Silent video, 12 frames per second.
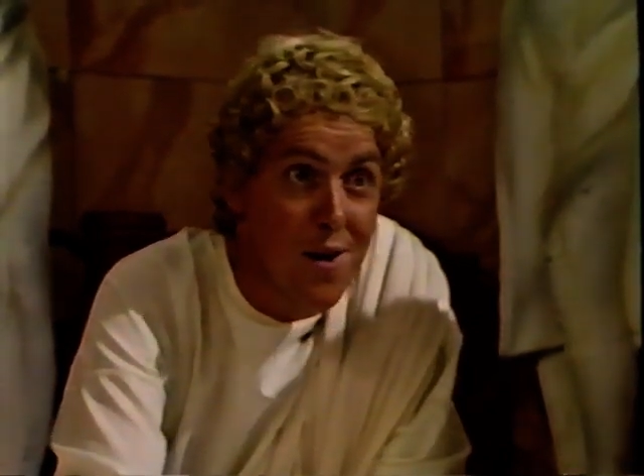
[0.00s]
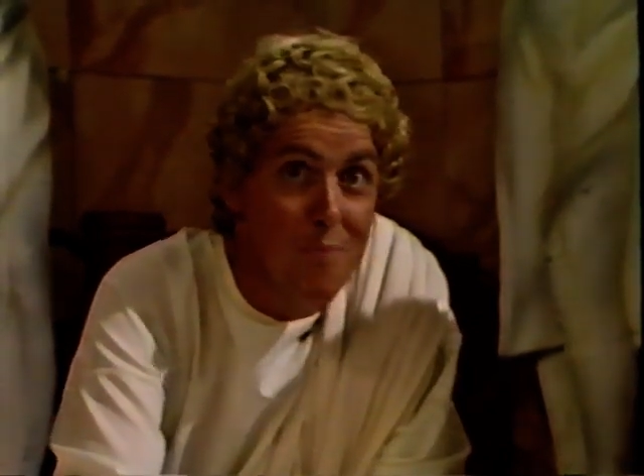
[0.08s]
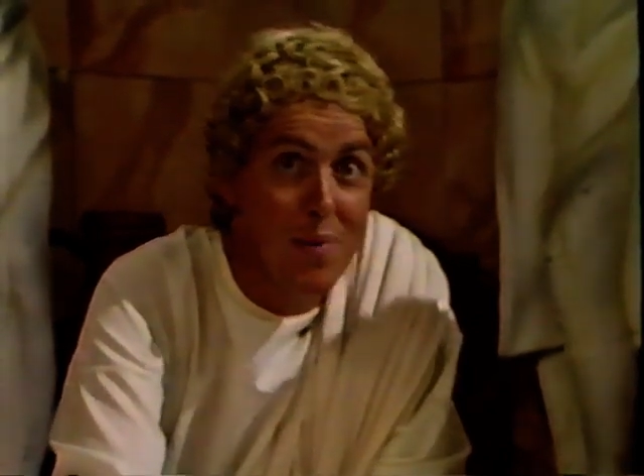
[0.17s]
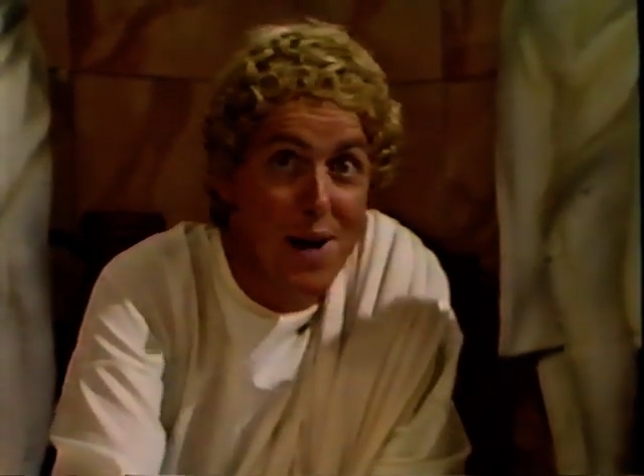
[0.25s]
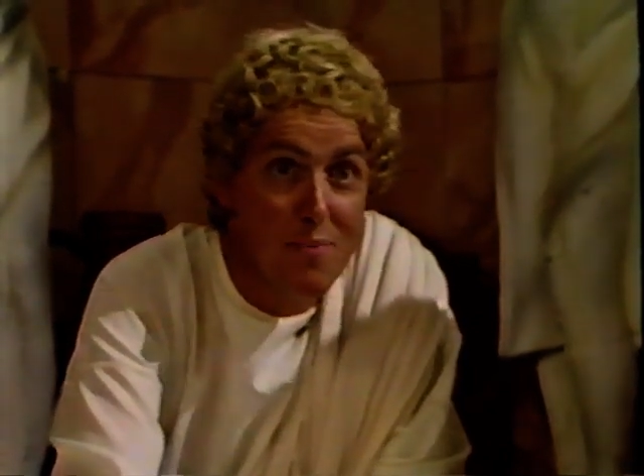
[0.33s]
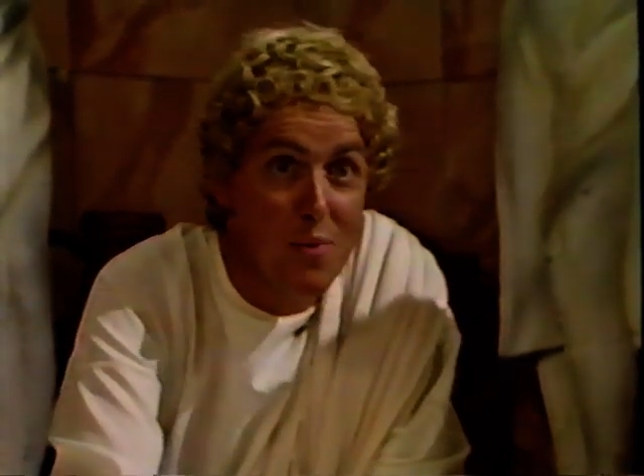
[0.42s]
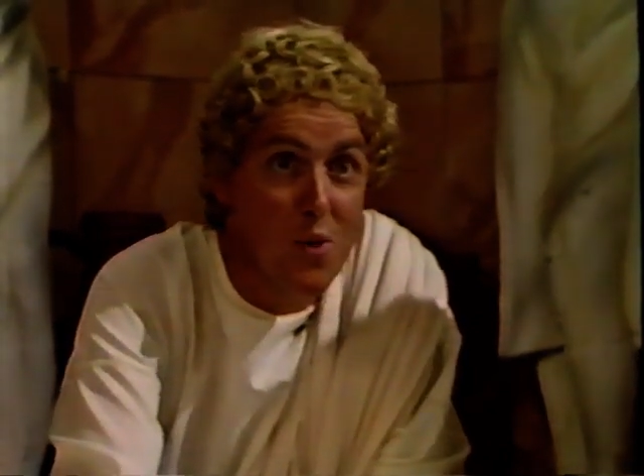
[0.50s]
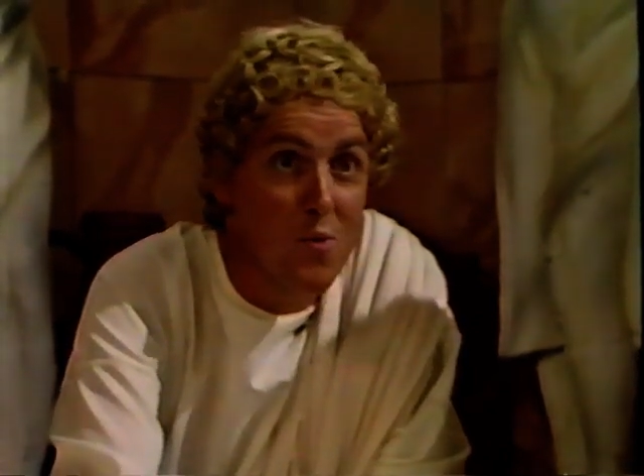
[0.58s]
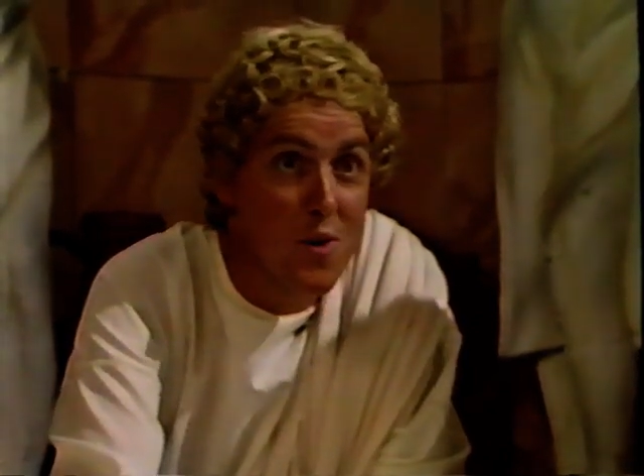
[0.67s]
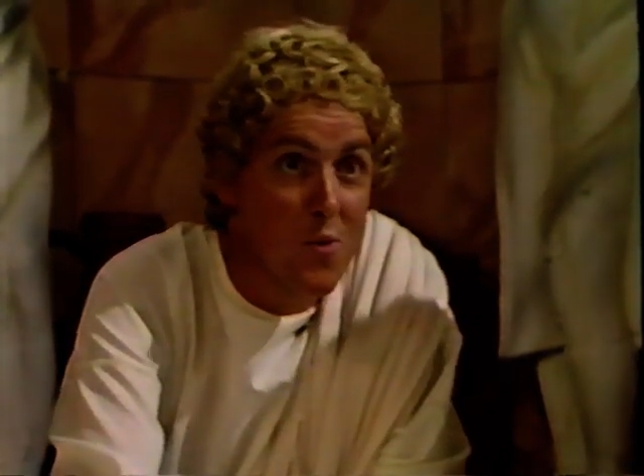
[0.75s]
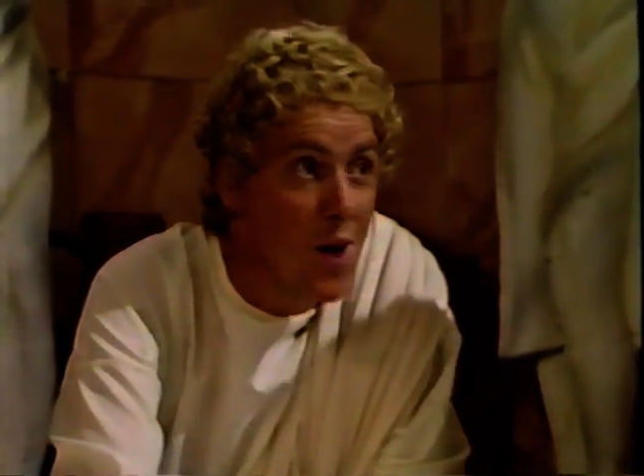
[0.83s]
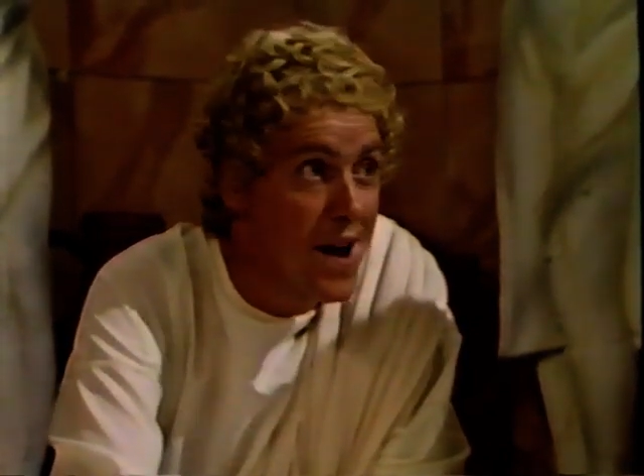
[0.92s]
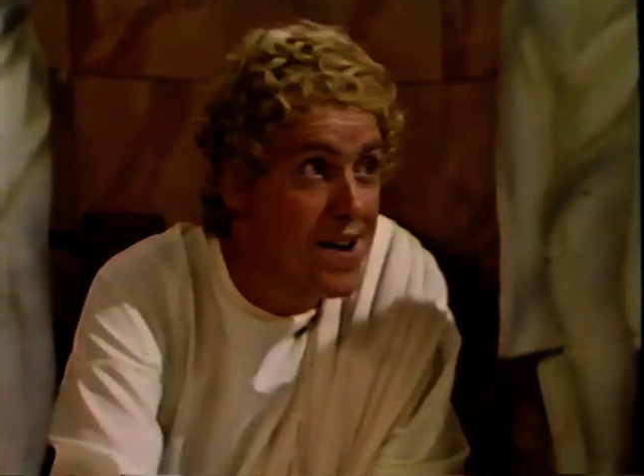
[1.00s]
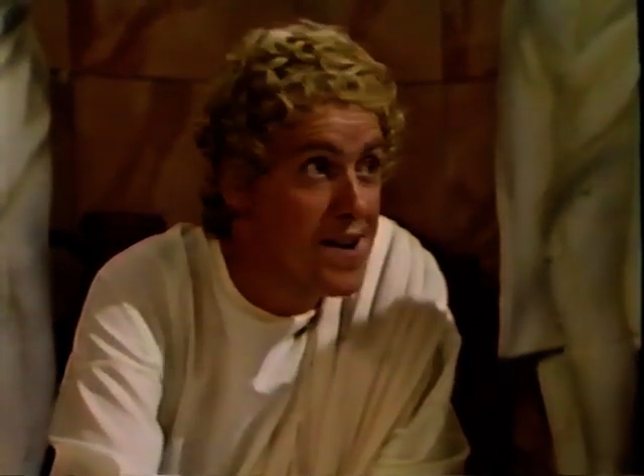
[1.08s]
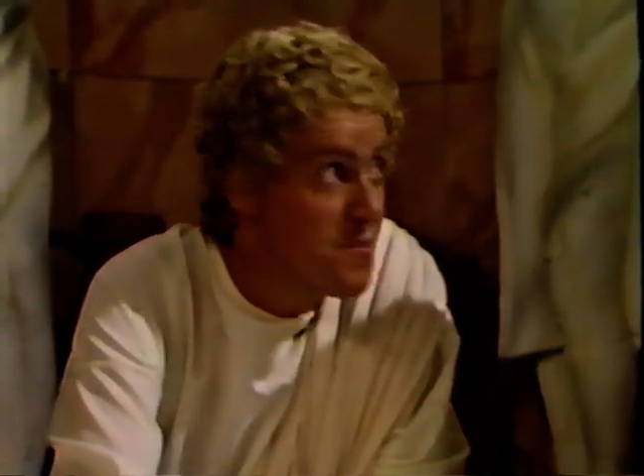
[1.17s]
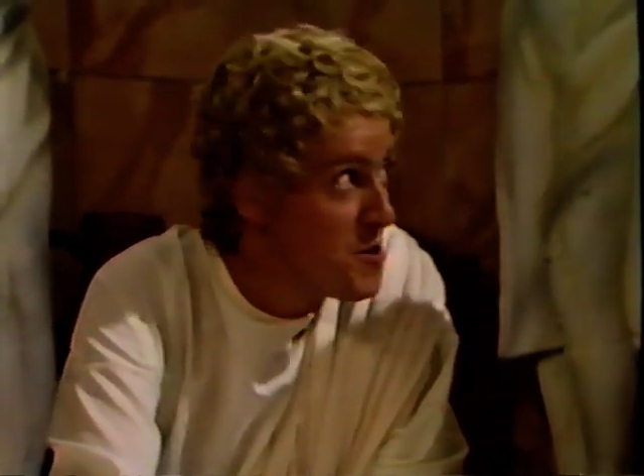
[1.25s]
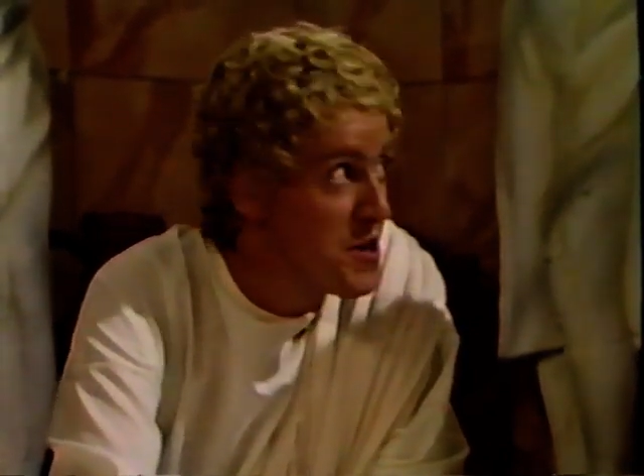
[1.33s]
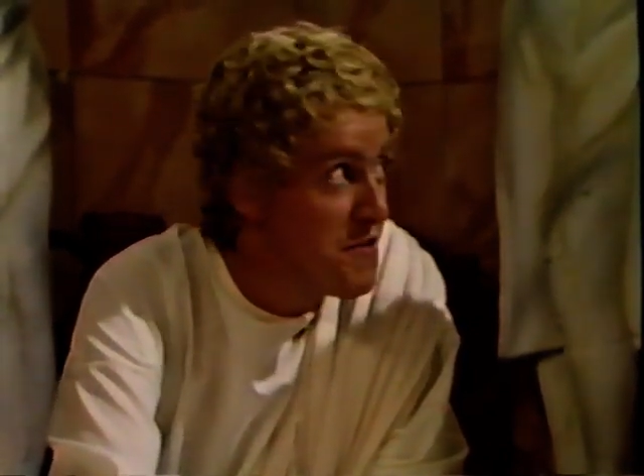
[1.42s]
People will wonder
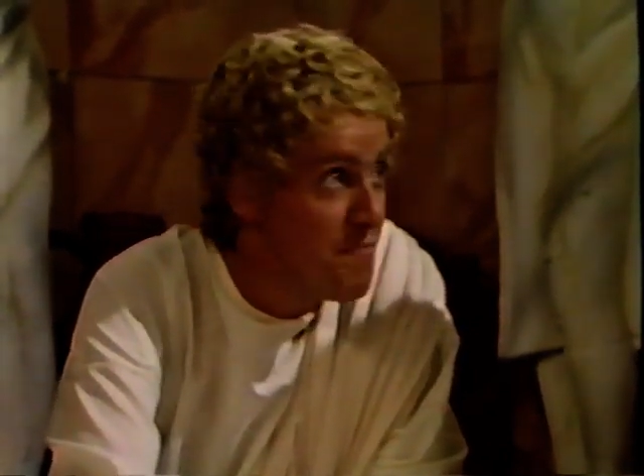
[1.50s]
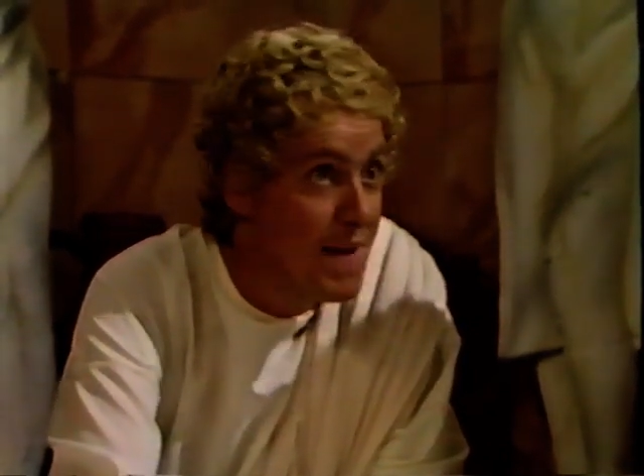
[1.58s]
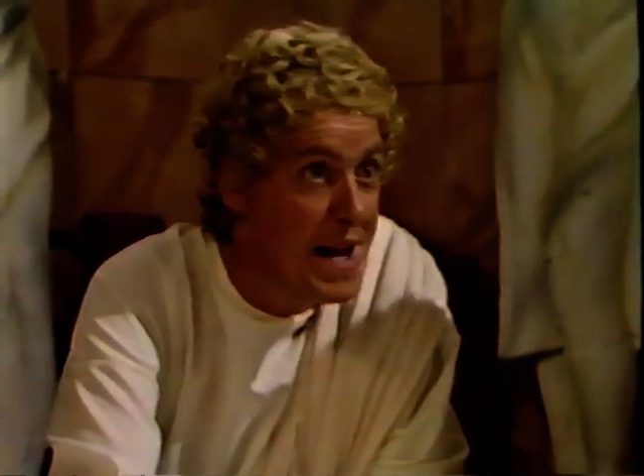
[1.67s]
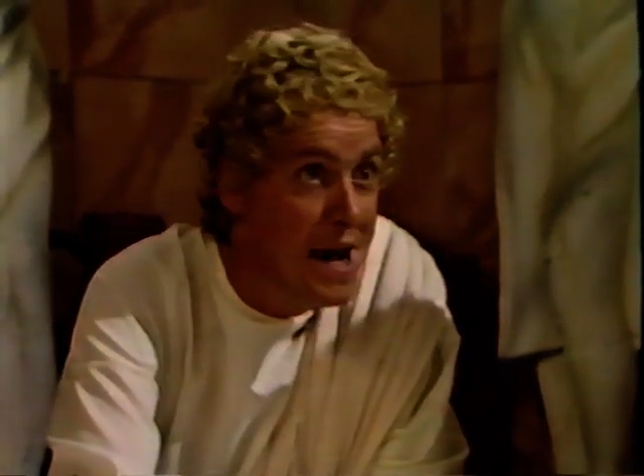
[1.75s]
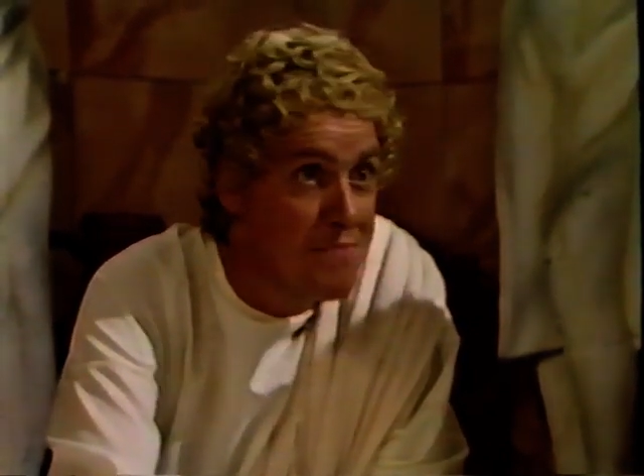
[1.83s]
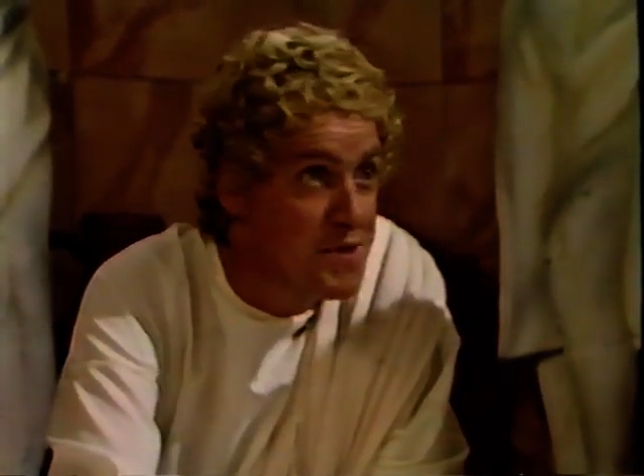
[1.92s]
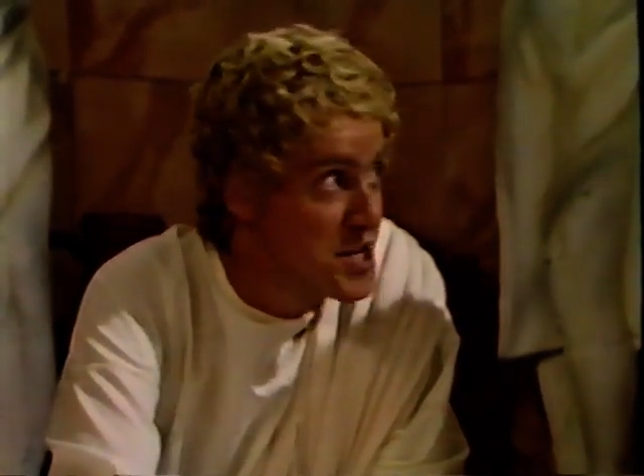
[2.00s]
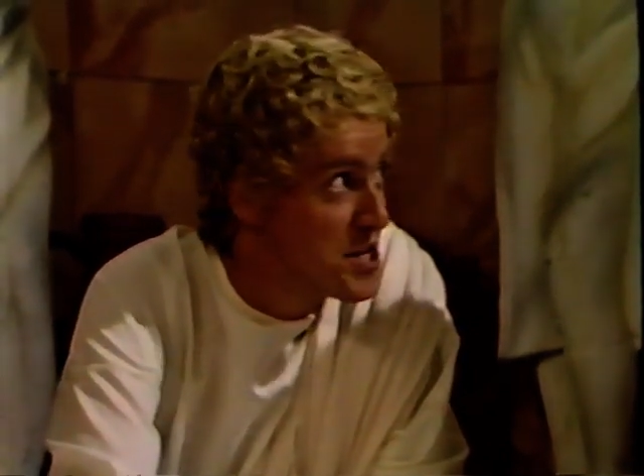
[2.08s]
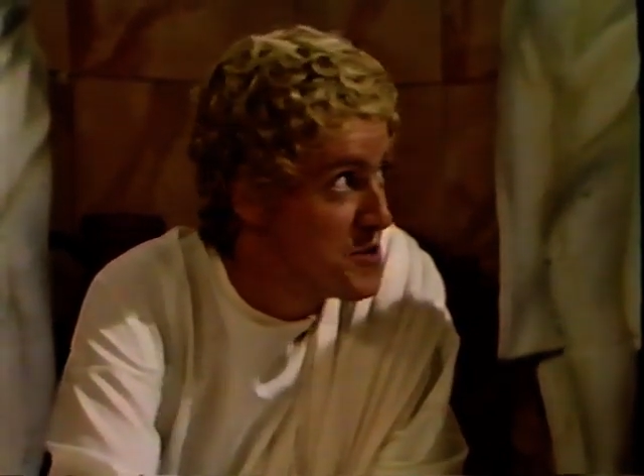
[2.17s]
what you've been up to.